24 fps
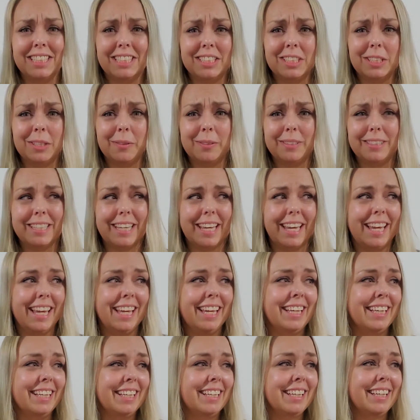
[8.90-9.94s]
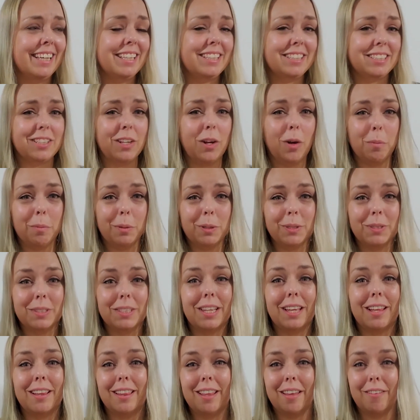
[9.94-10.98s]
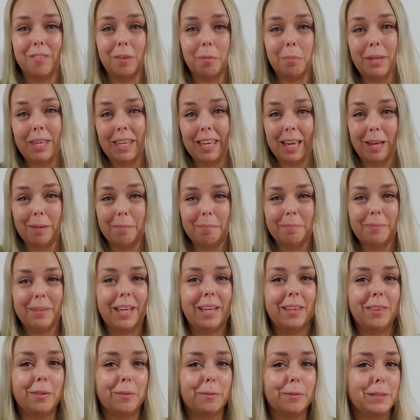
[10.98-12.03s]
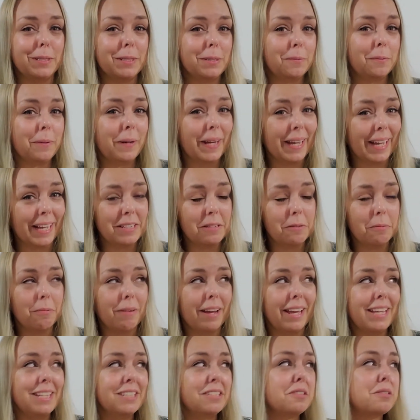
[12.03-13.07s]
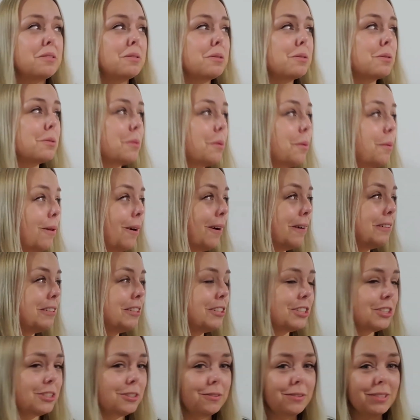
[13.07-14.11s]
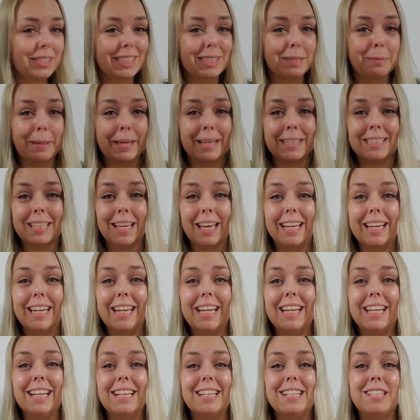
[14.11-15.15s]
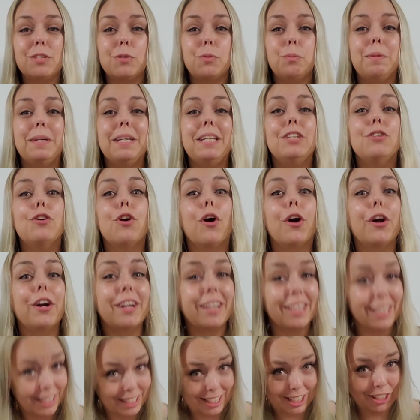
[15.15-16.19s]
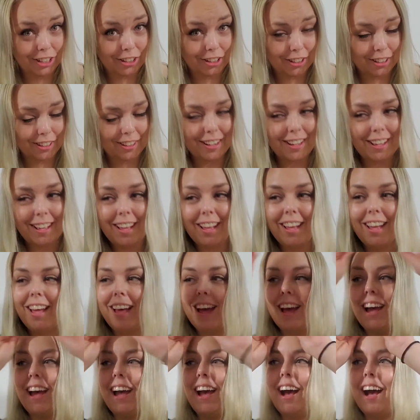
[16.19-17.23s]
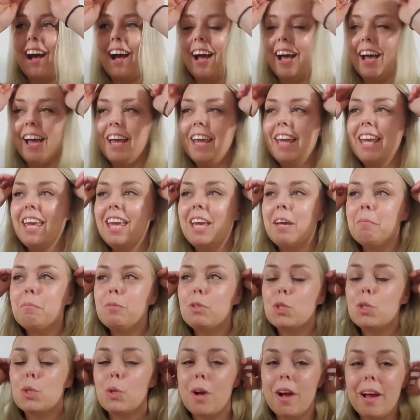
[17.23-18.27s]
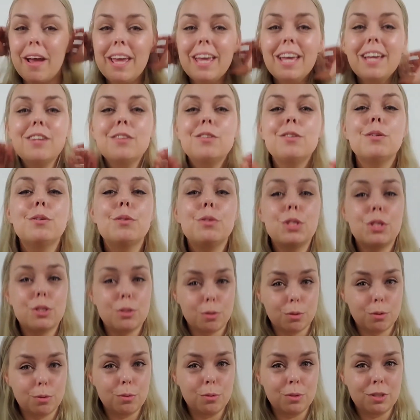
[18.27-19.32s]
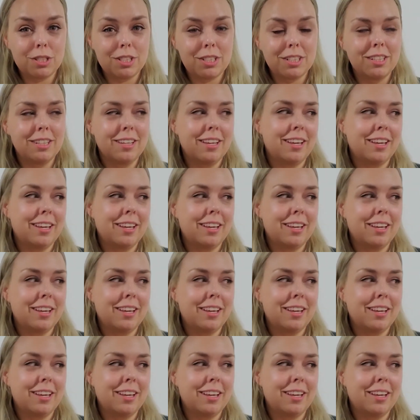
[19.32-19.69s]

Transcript: Tuesday. It's almost 11 p.m. and the reason why I had to wait so long to shoot is because I needed it to be dark in here. I am trying to shoot